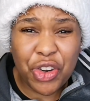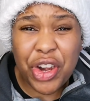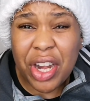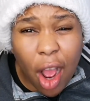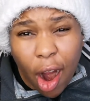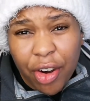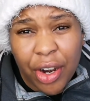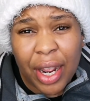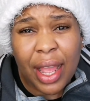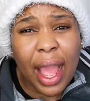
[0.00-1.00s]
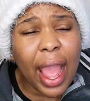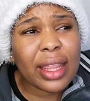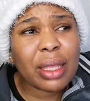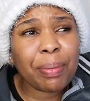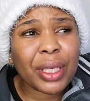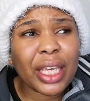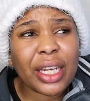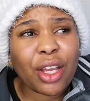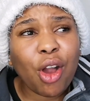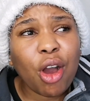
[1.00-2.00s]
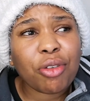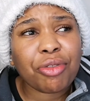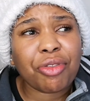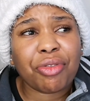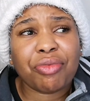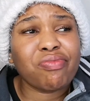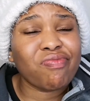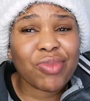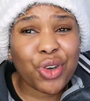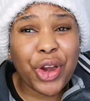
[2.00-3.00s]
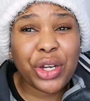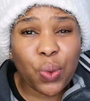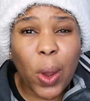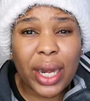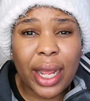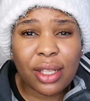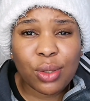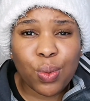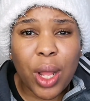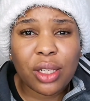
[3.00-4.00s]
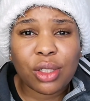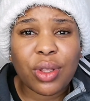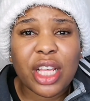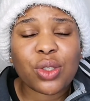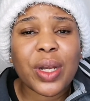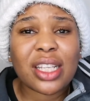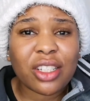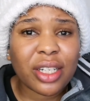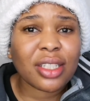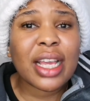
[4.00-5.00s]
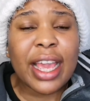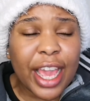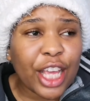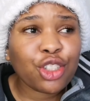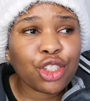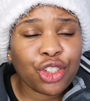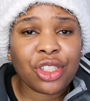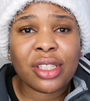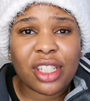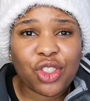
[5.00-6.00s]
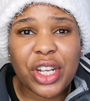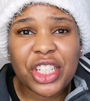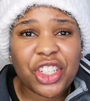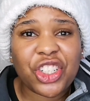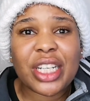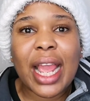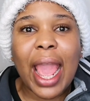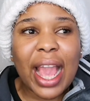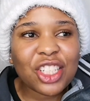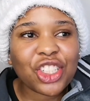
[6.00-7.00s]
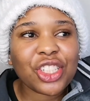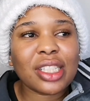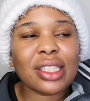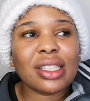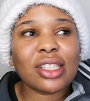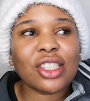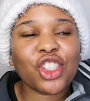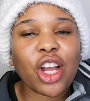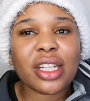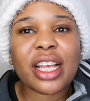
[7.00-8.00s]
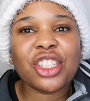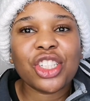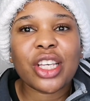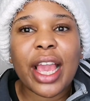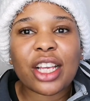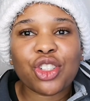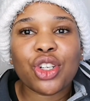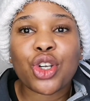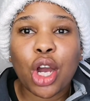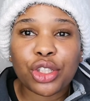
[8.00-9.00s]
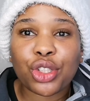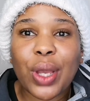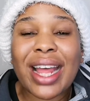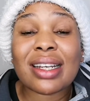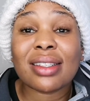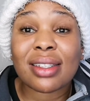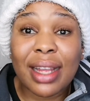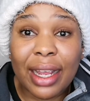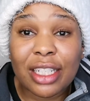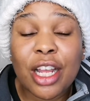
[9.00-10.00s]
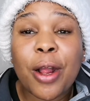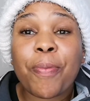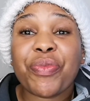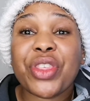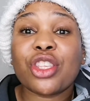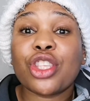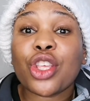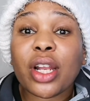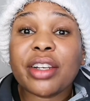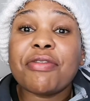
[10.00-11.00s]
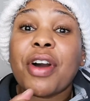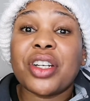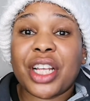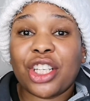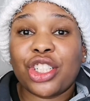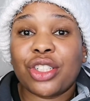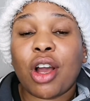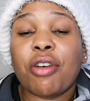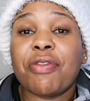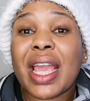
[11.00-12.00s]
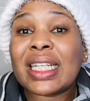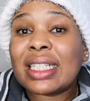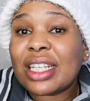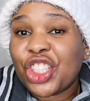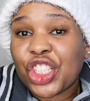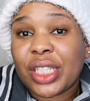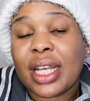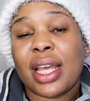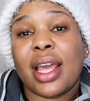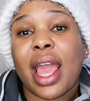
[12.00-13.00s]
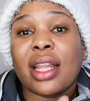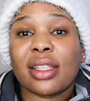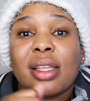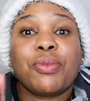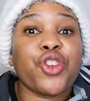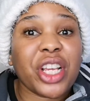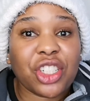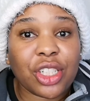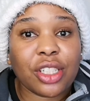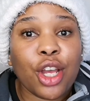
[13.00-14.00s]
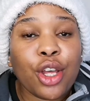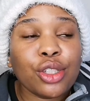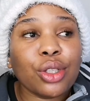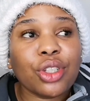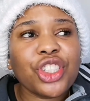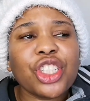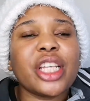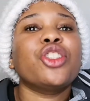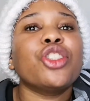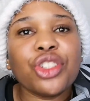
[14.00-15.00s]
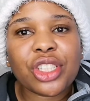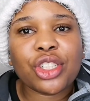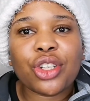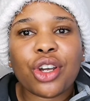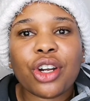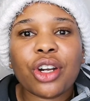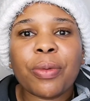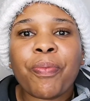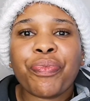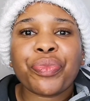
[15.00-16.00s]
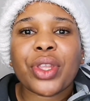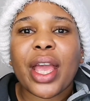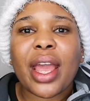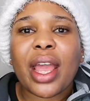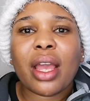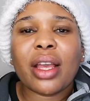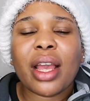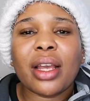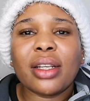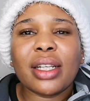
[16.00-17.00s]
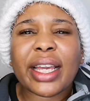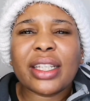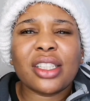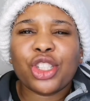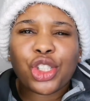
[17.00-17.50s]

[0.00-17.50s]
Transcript: grade R and the beginning of grade 1 as well. So that's when I started introducing the strategy as she actually got to understand the solid foundation of addition and subtraction. So don't just introduce it to her like it's a